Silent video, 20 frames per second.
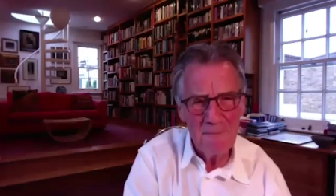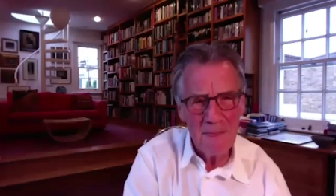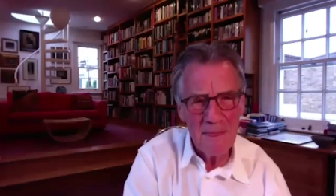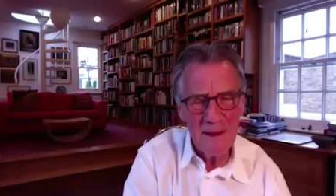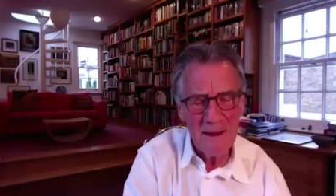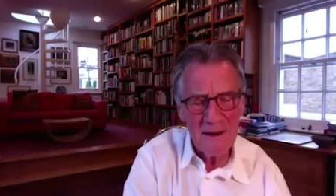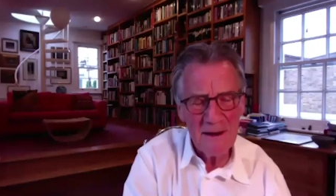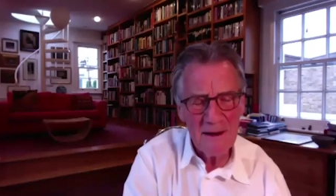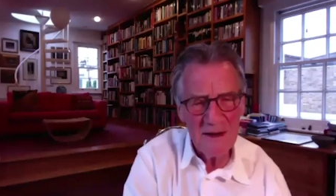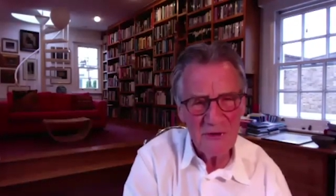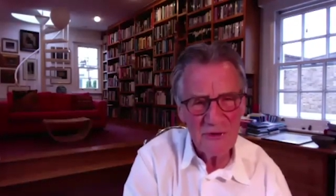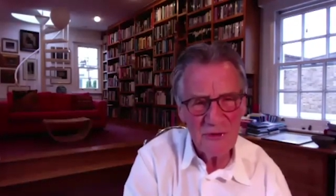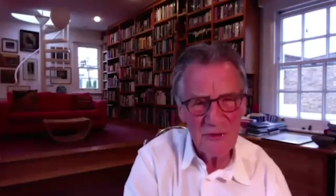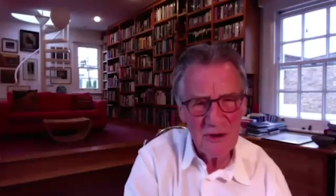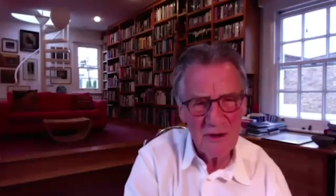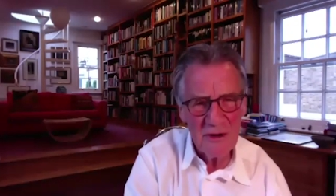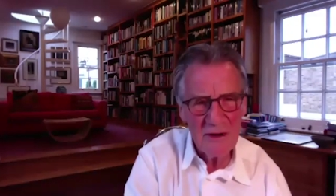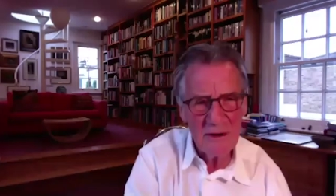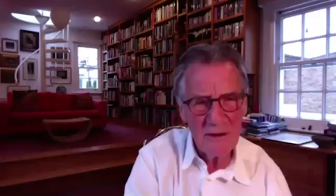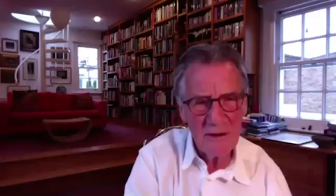and it's
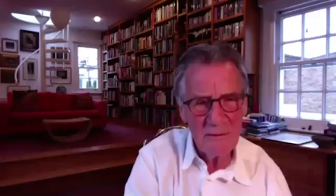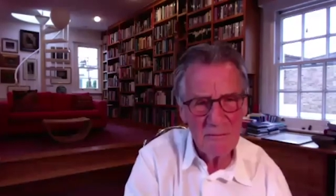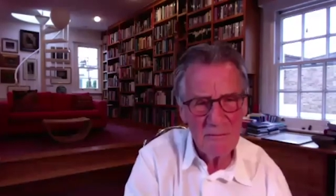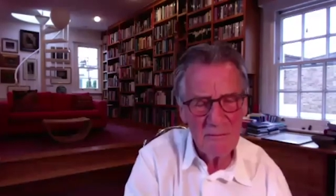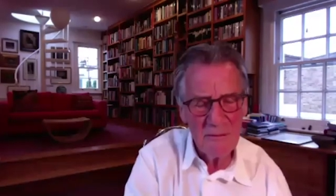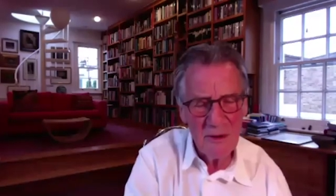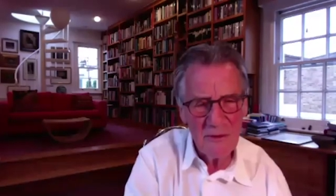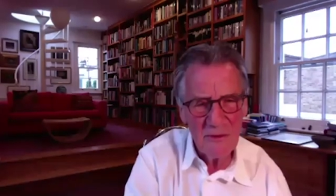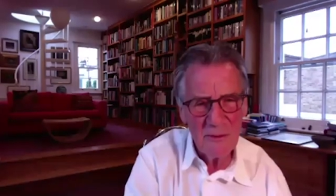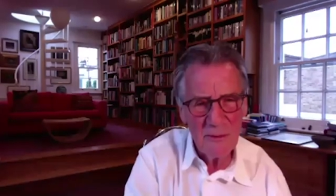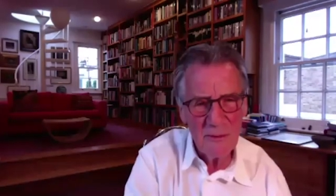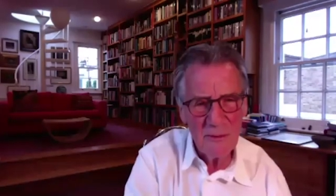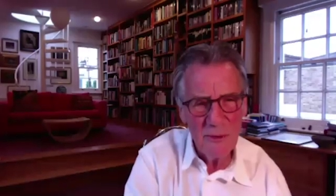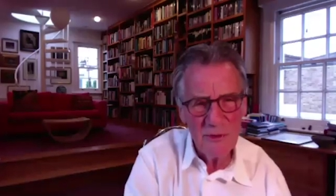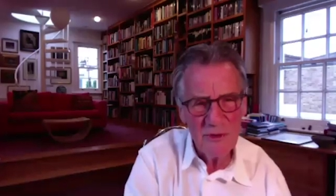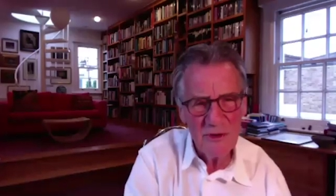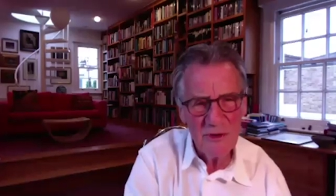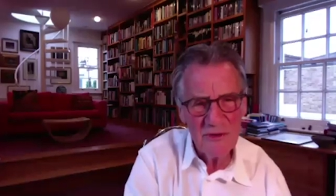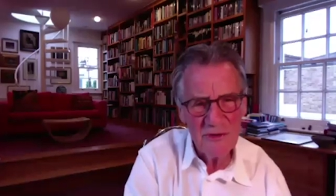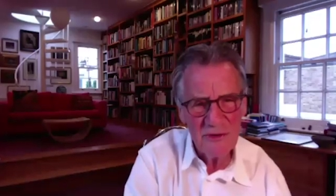um, on the
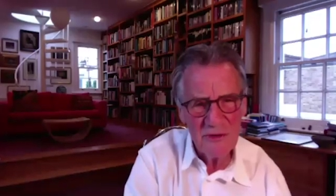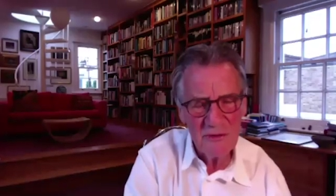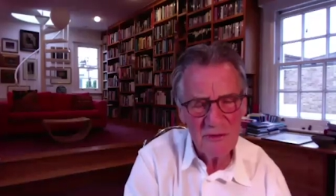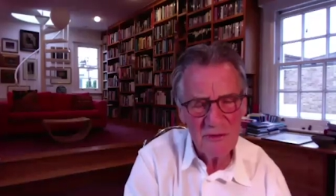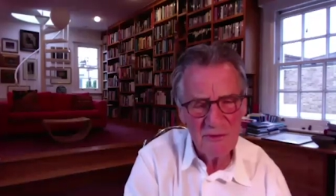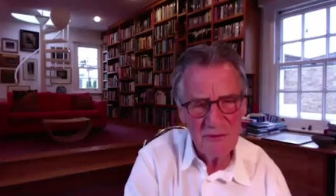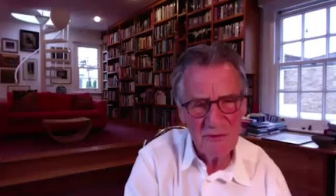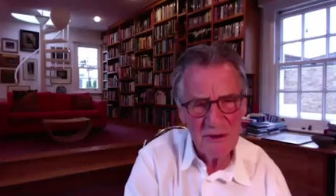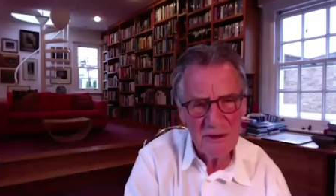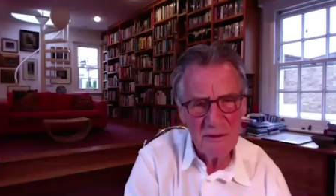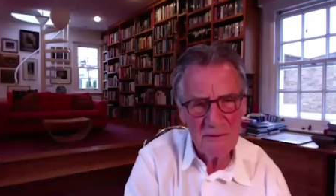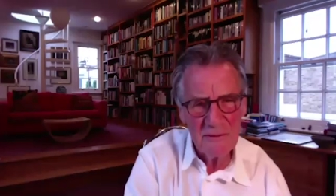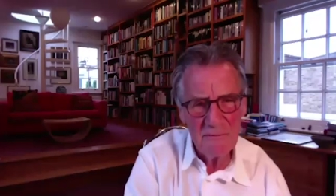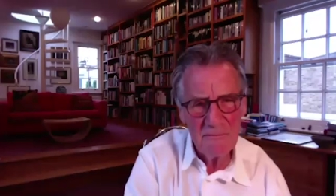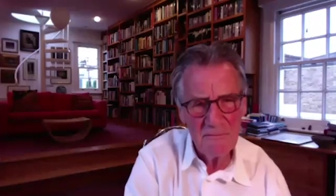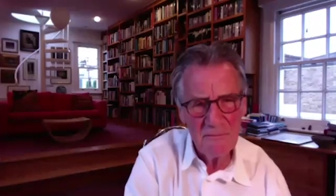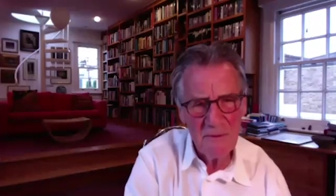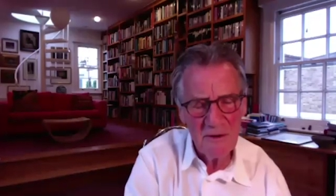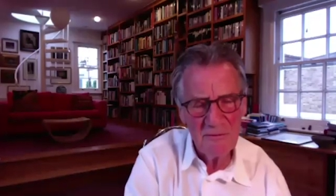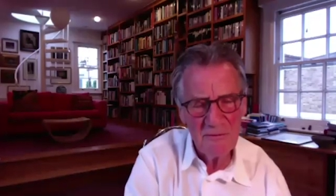borders of
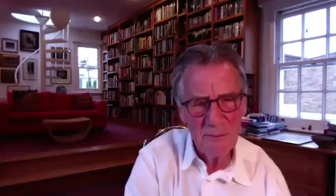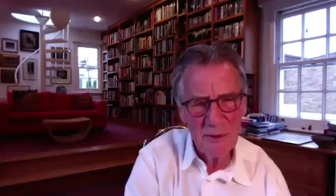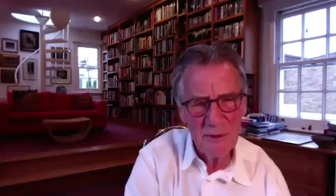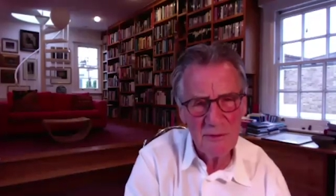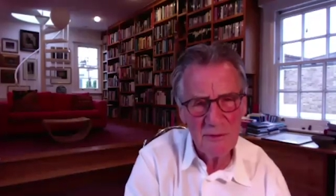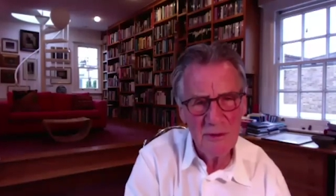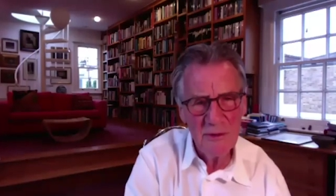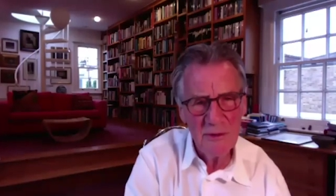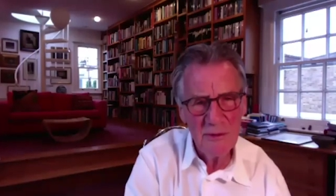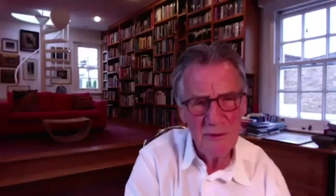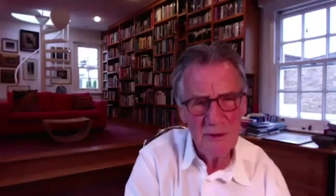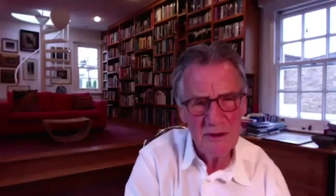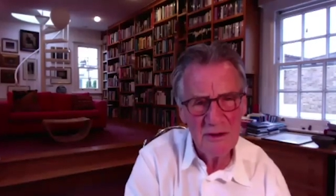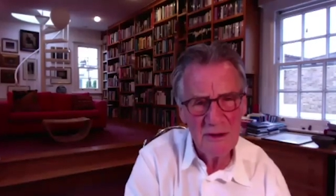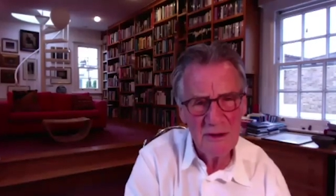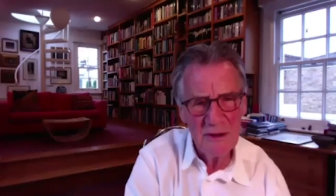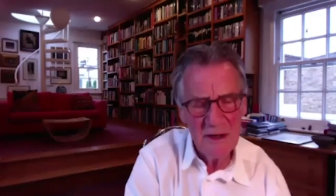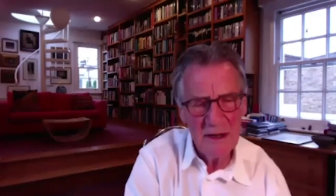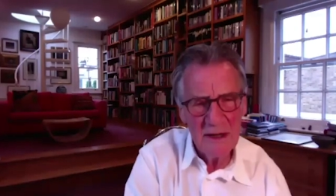um, of peru and